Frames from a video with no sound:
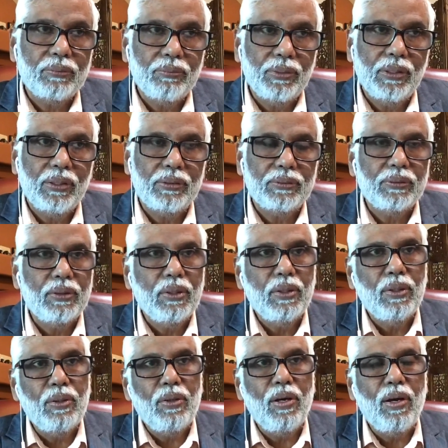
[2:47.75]
because
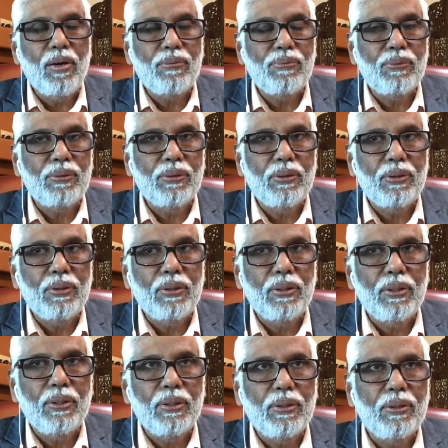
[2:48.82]
you often
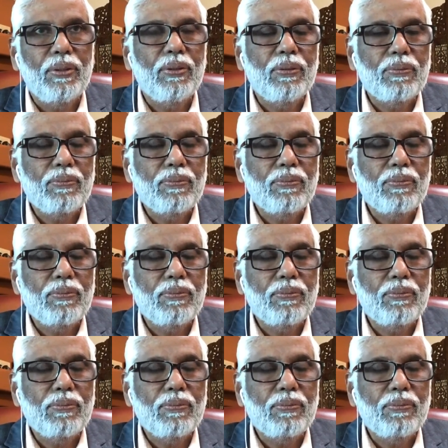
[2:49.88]
are